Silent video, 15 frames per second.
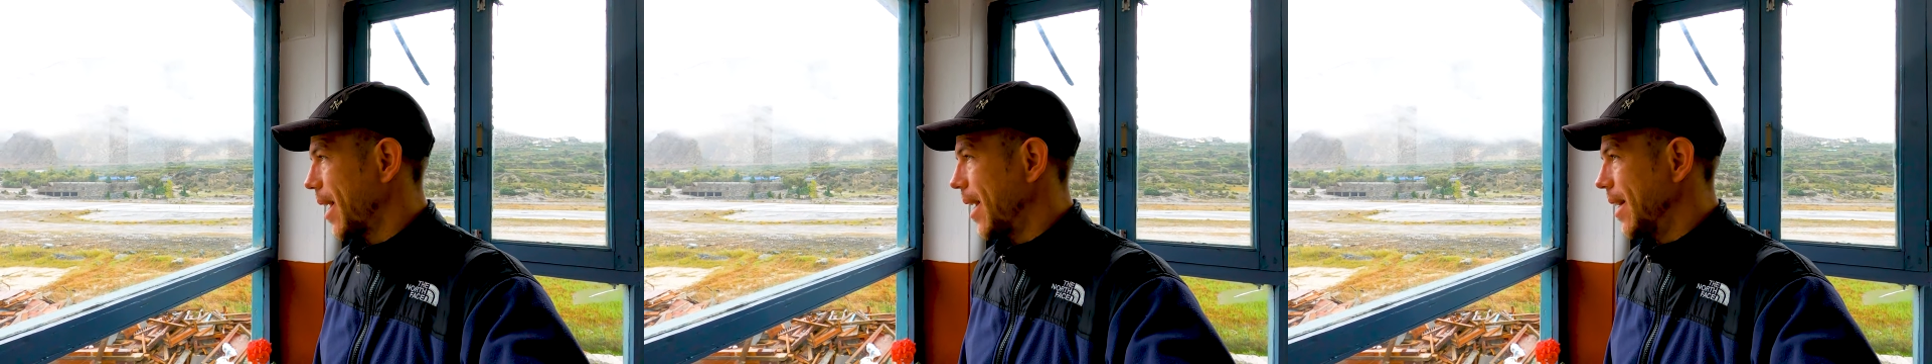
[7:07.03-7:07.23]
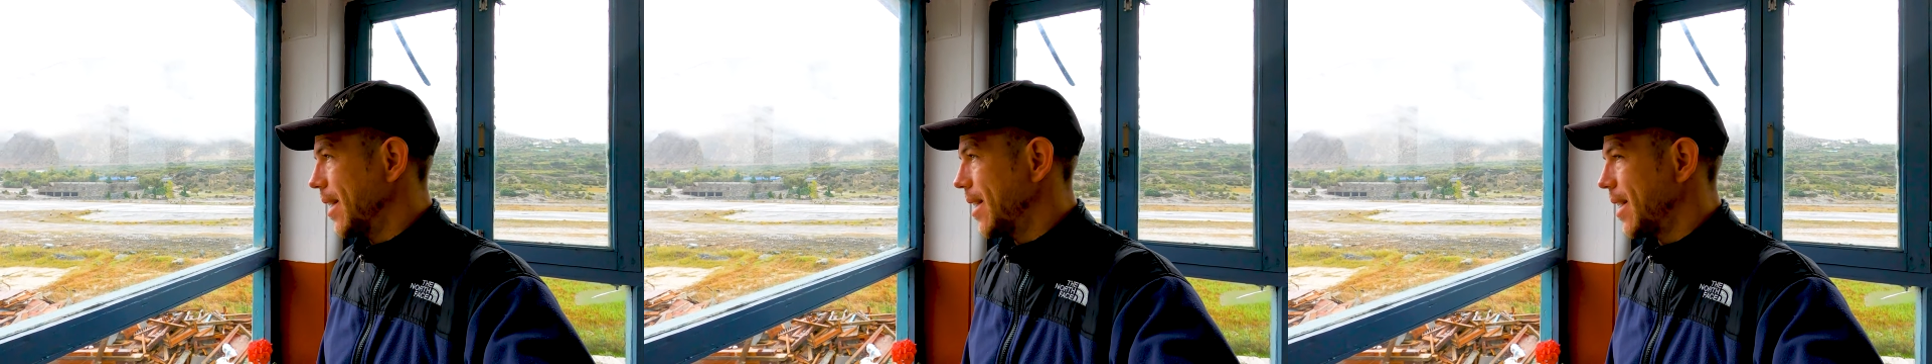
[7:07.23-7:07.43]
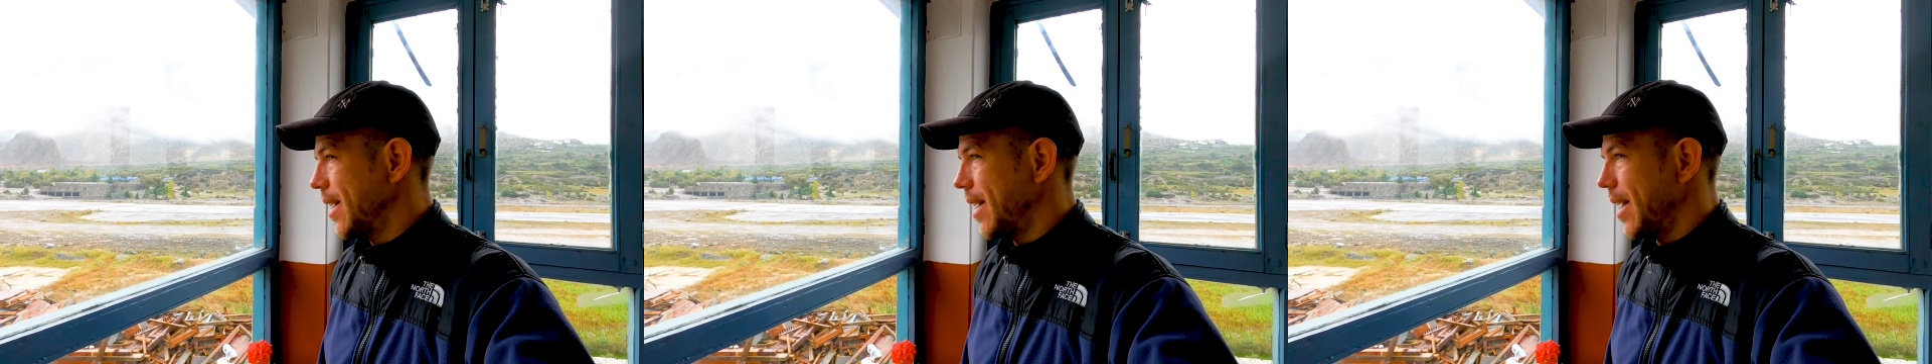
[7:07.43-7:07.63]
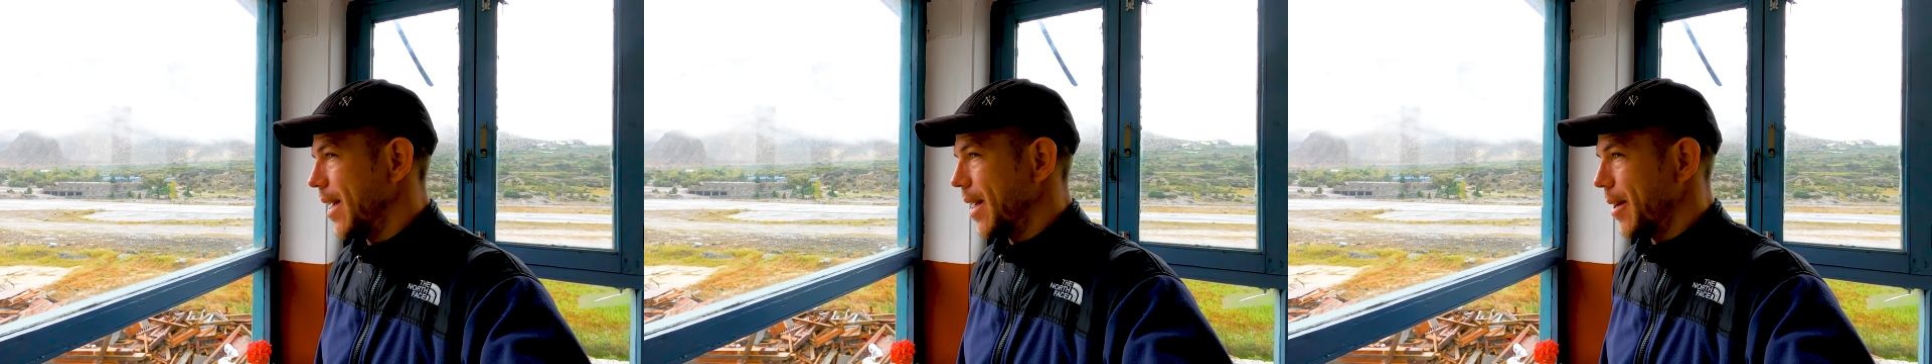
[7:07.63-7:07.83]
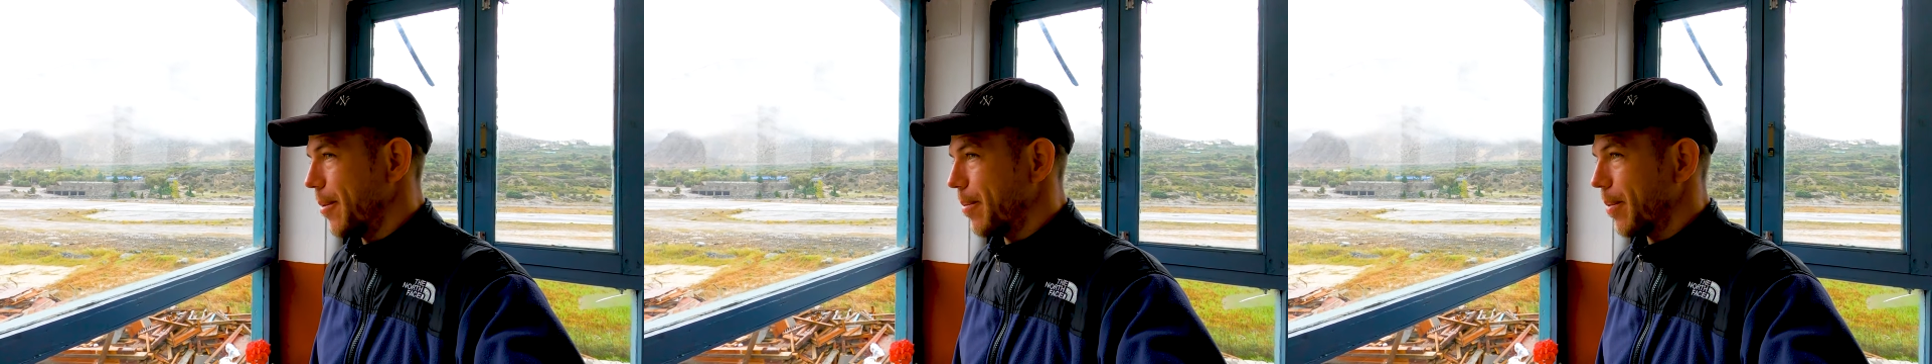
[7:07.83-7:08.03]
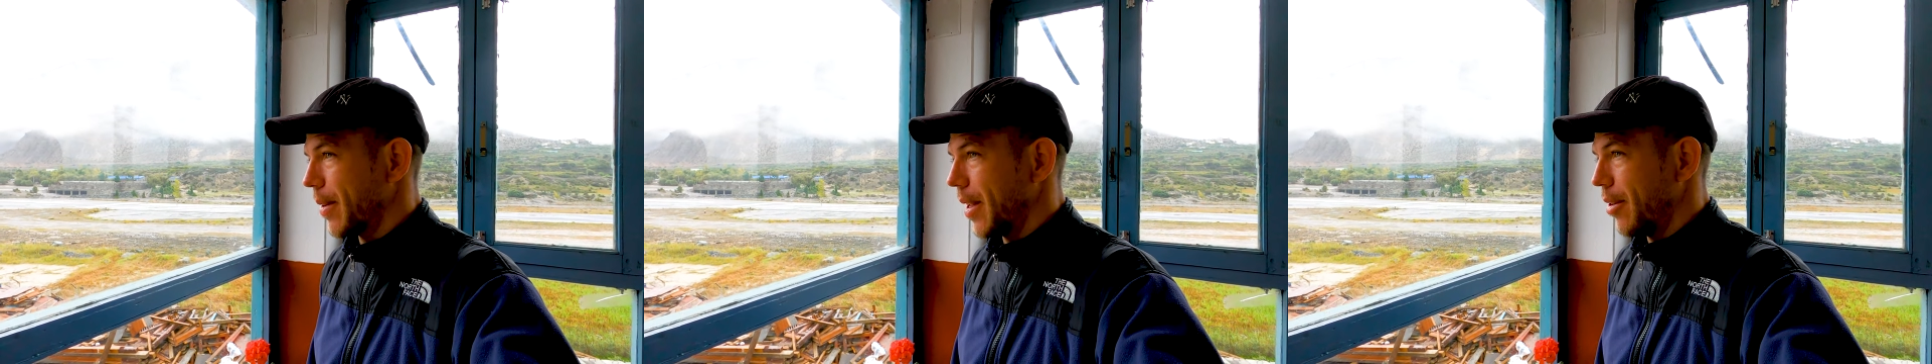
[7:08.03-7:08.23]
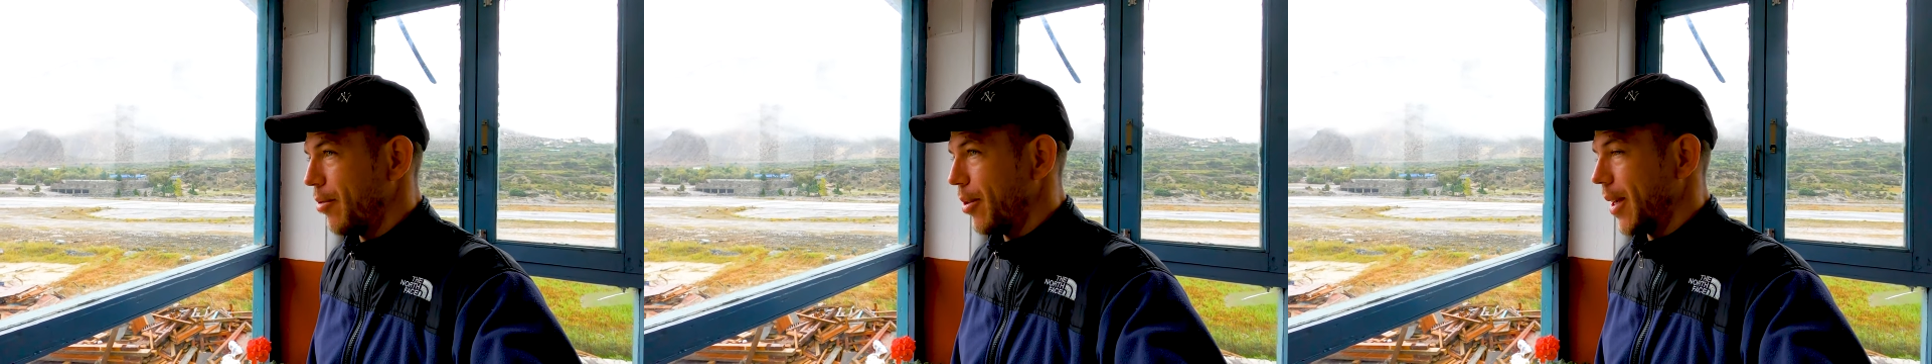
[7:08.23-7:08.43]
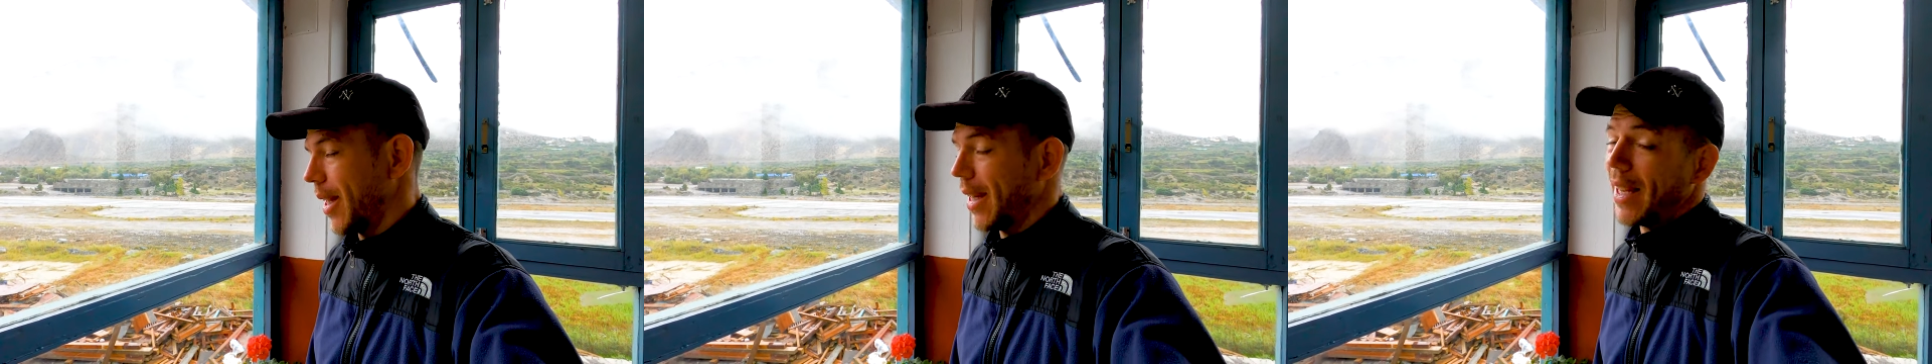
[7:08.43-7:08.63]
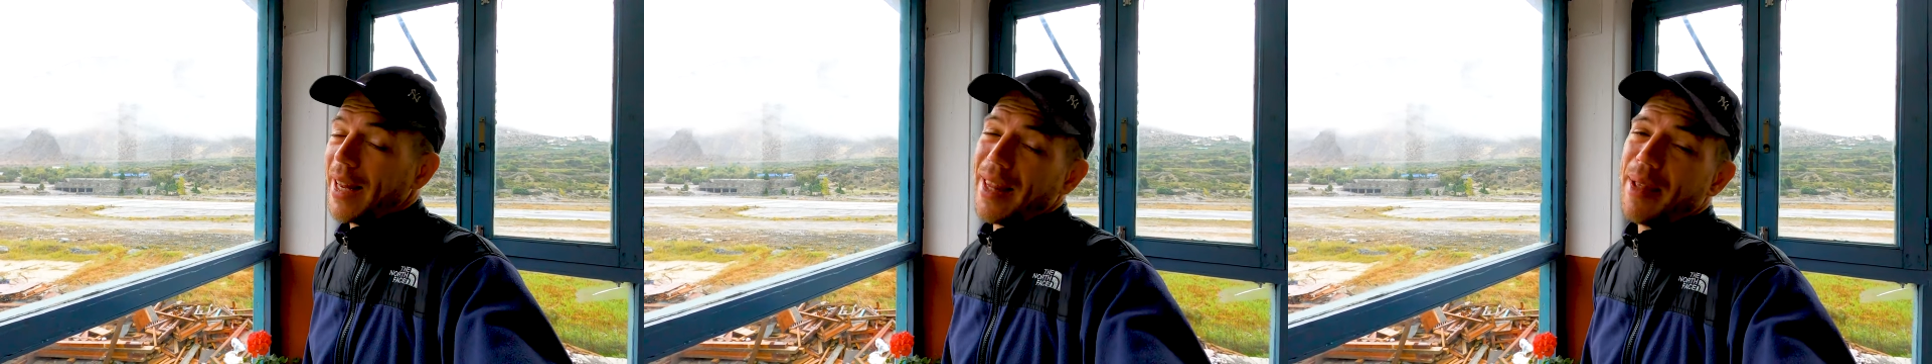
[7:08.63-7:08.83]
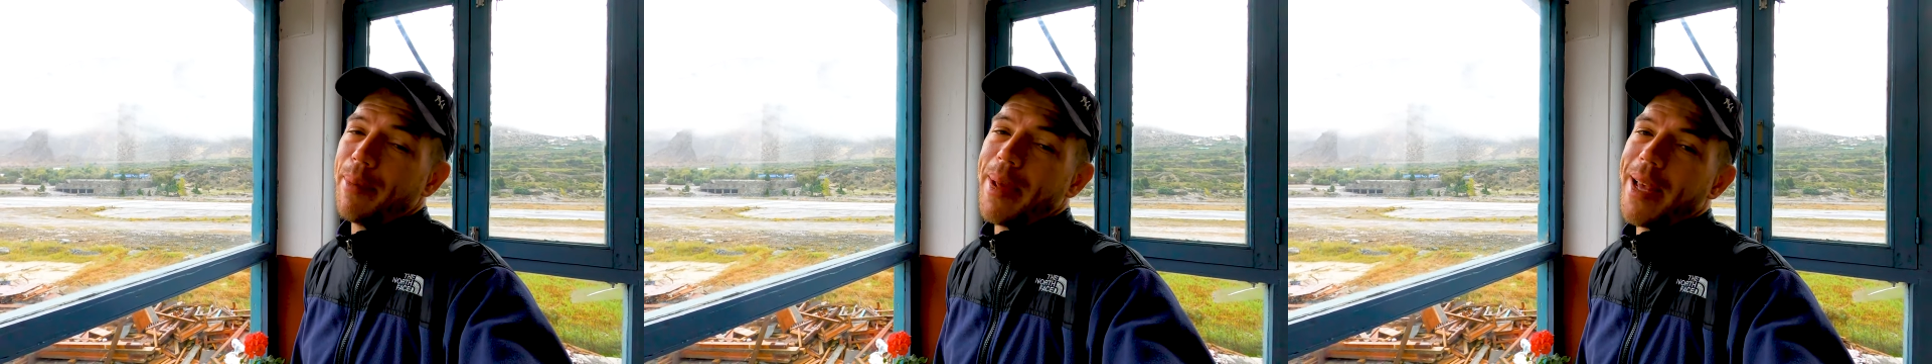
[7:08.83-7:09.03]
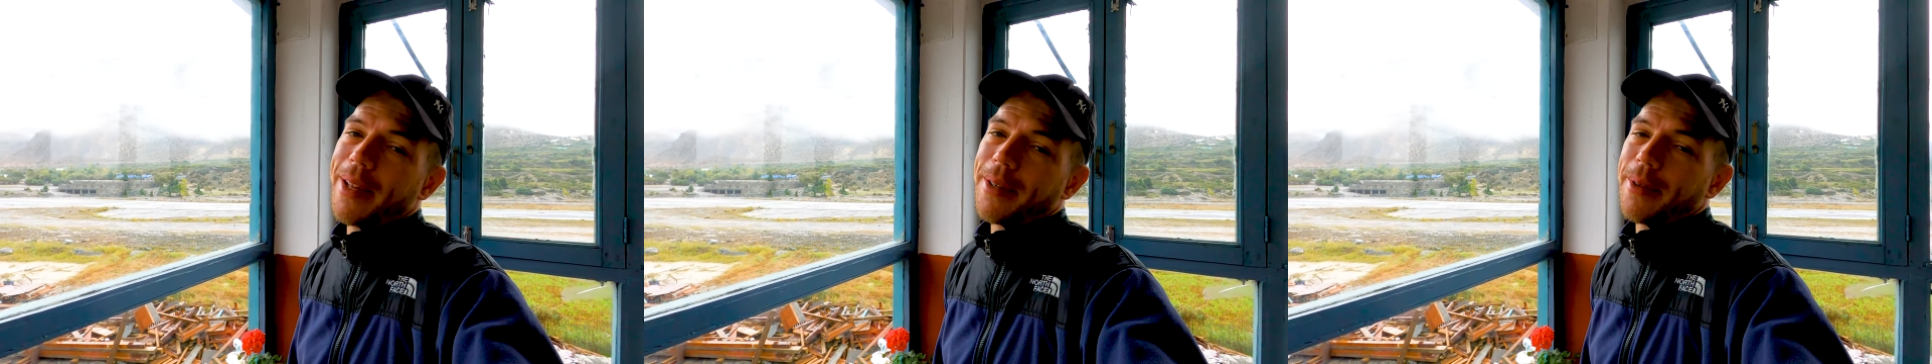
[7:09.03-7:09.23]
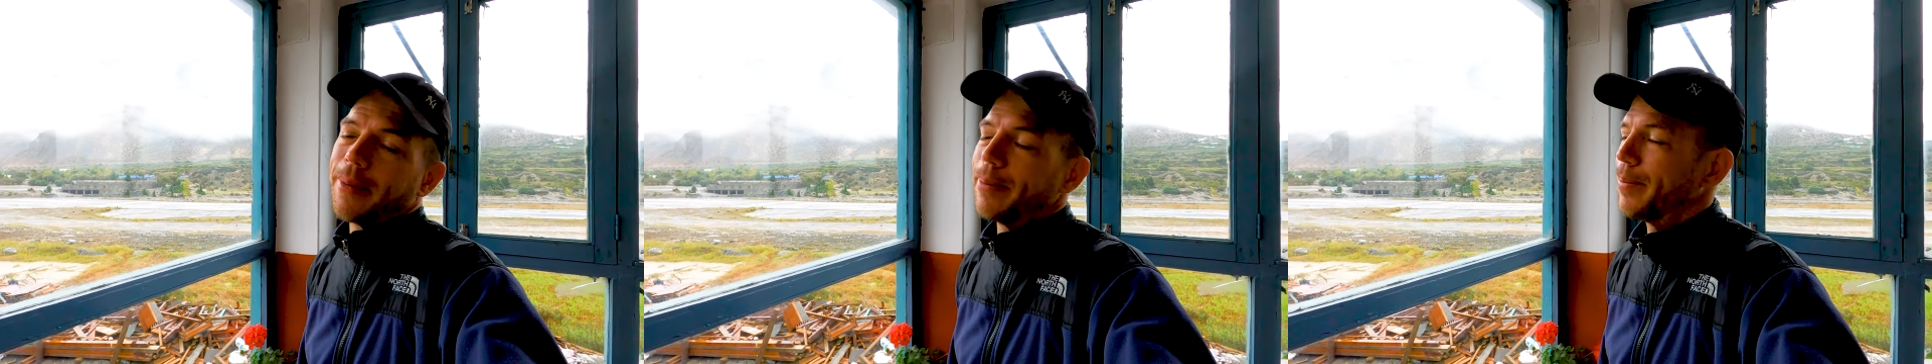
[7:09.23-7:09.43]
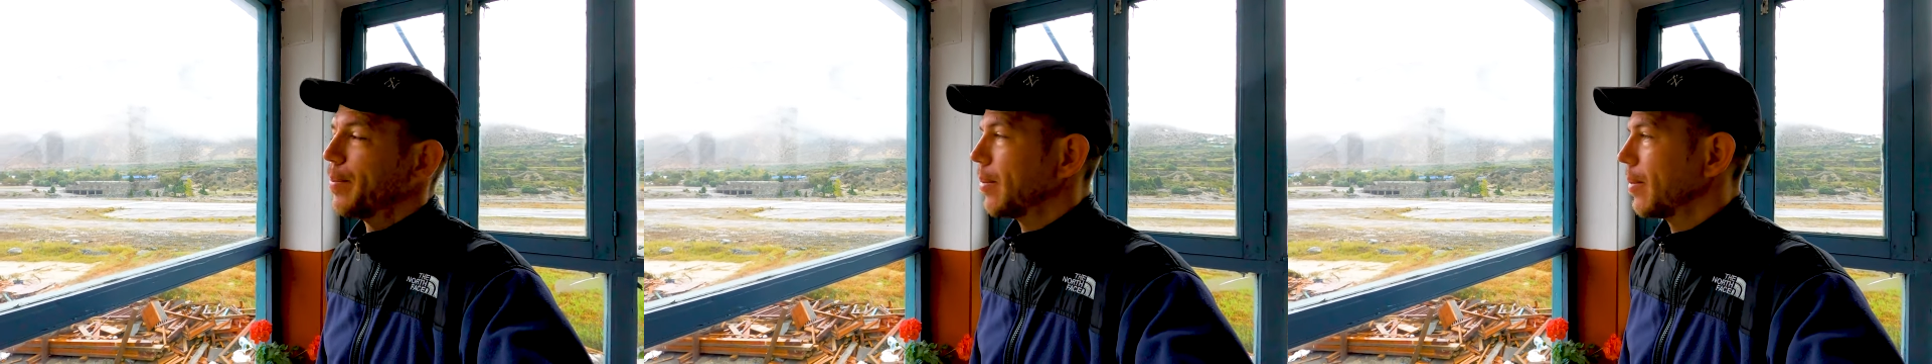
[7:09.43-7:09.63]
and see if we can get them out.